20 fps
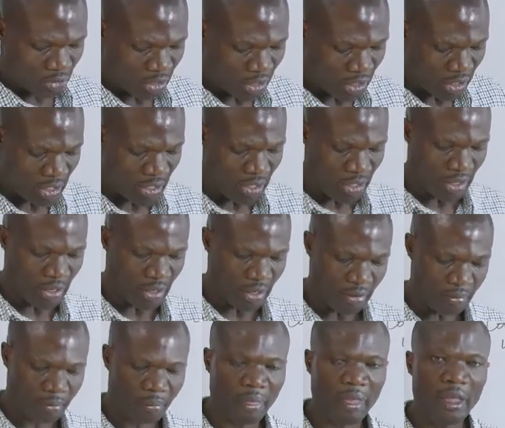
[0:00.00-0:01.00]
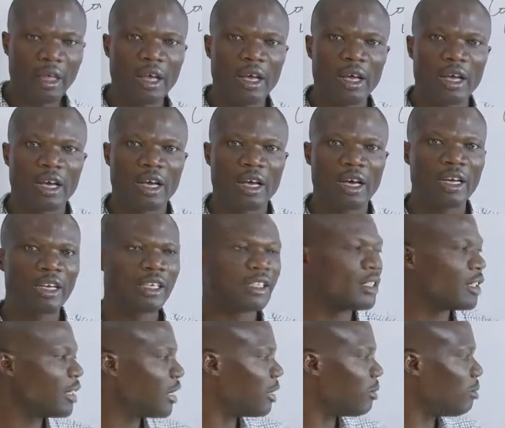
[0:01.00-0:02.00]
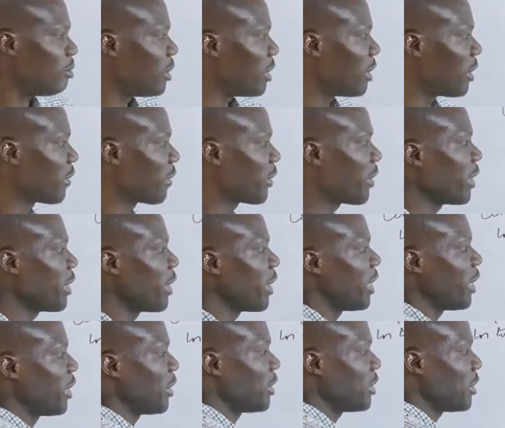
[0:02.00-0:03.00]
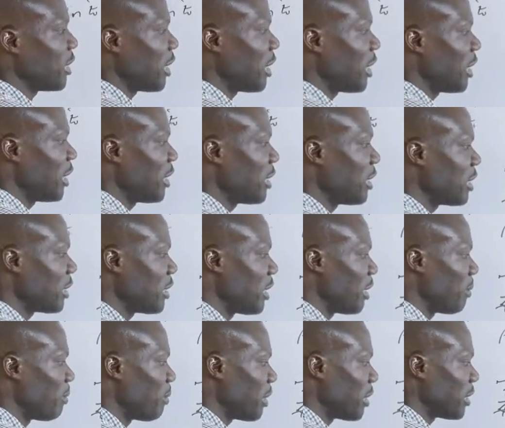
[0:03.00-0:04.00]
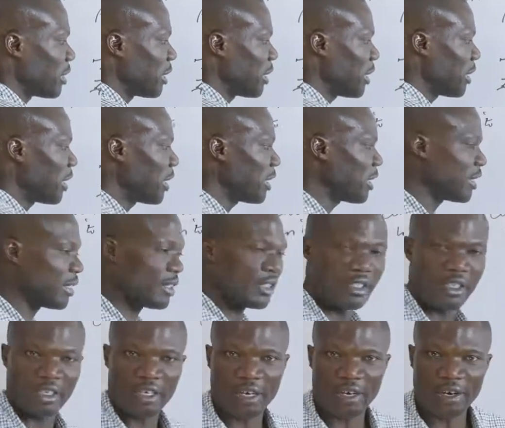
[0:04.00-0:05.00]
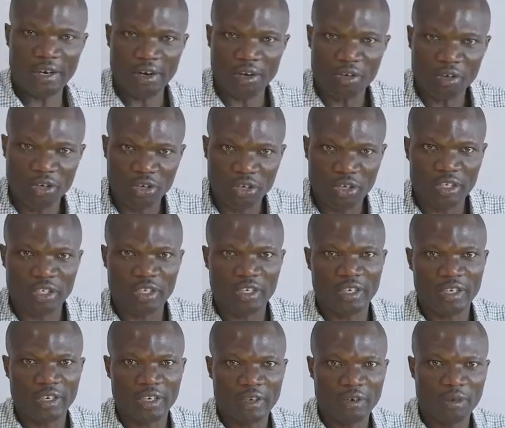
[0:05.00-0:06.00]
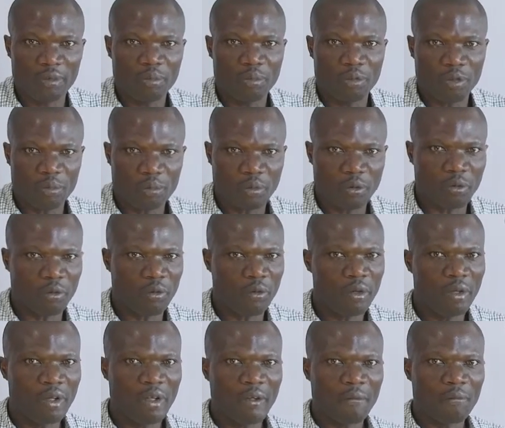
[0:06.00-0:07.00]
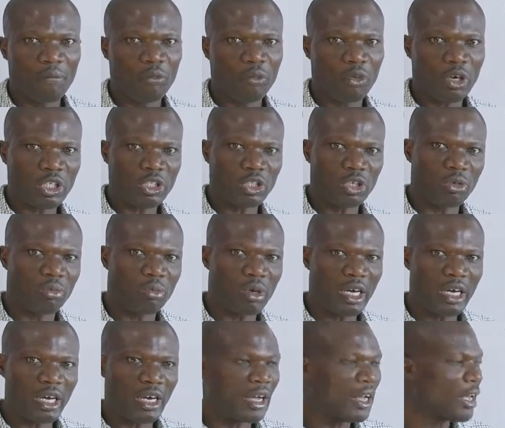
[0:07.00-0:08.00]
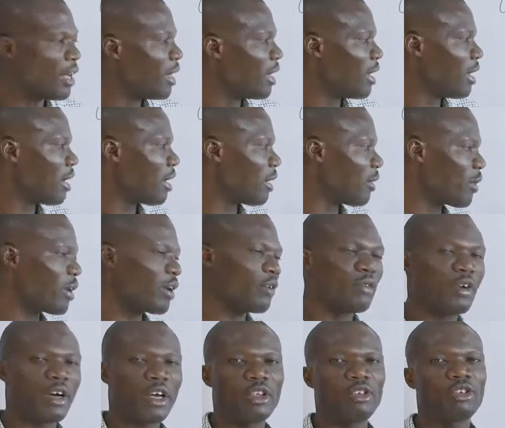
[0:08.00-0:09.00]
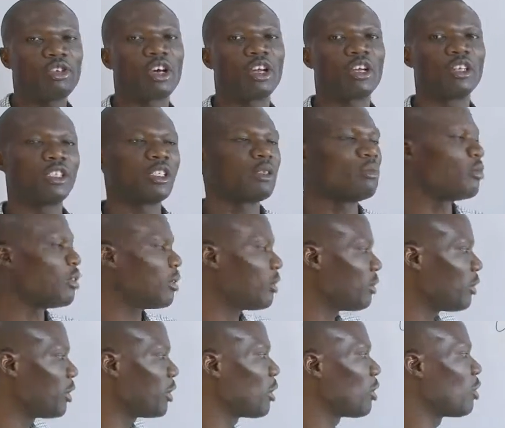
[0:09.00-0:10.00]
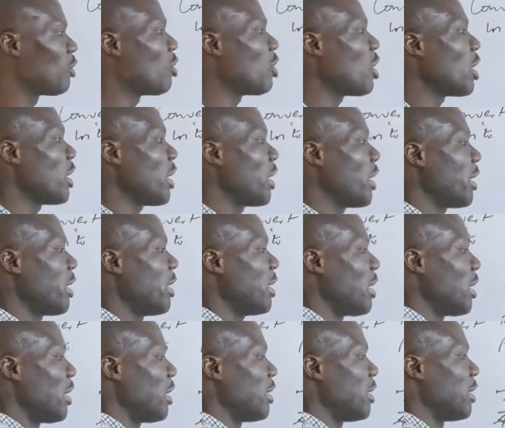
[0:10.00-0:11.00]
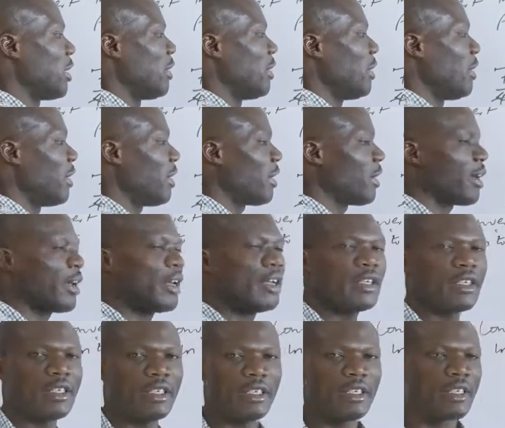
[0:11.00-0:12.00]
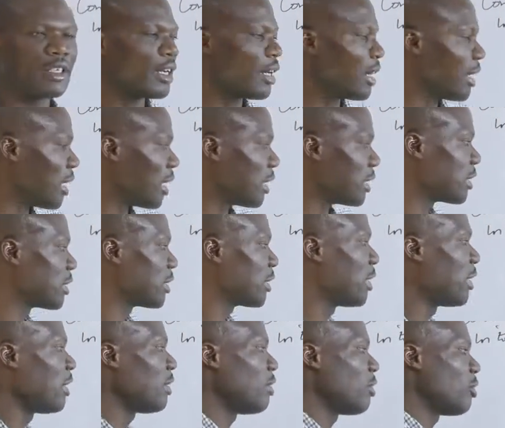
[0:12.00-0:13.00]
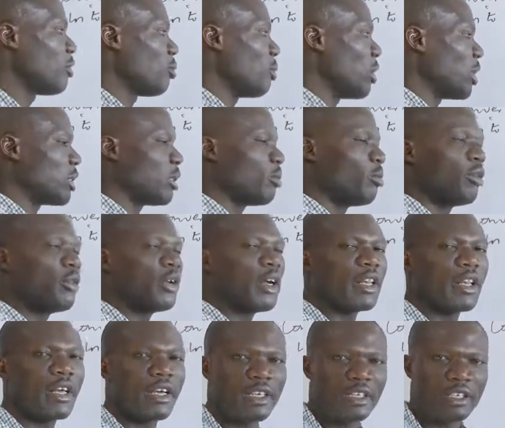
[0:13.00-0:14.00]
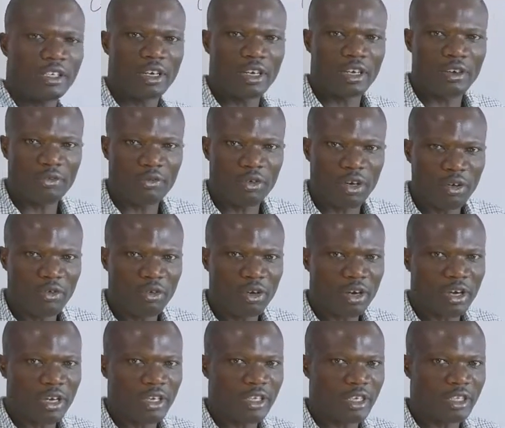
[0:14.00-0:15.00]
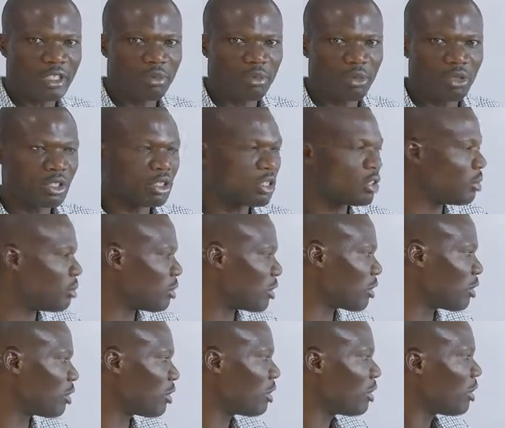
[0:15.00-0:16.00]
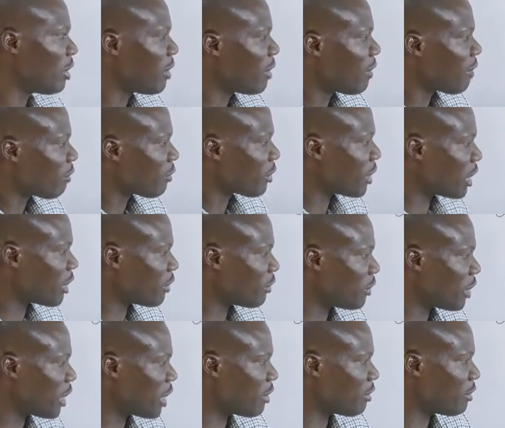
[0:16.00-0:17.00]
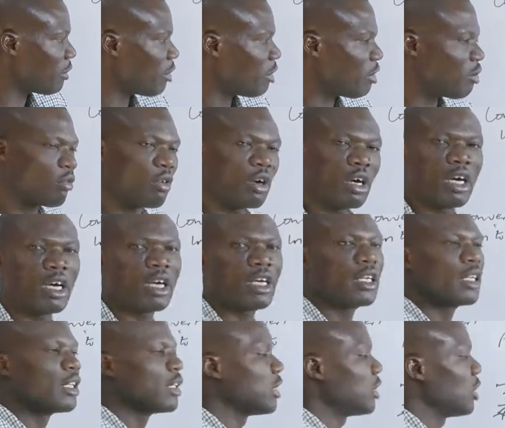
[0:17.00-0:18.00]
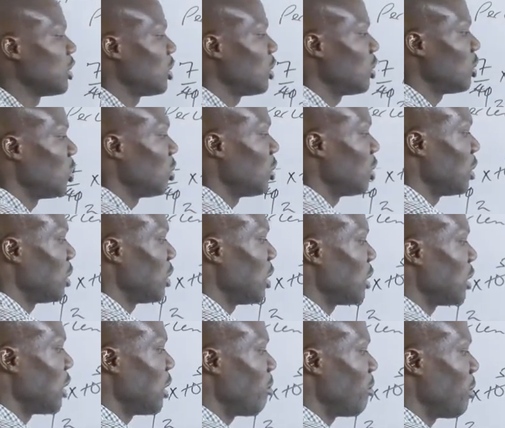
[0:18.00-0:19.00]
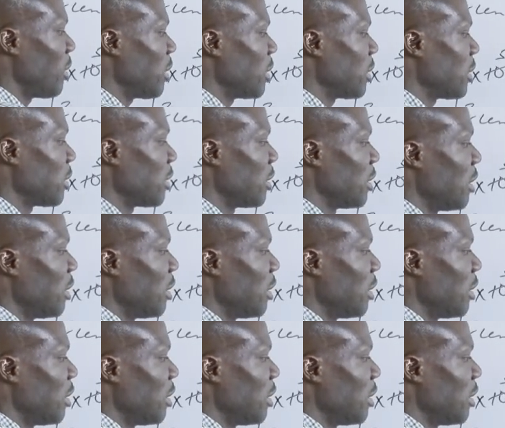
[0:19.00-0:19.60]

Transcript: one here can still be agreed and say this is the percentage. It's still allowed, written in an improper fraction manner. However, you can simply go ahead and write it as, by simplifying that 5, write as mixed numeral. 35/2 is the same as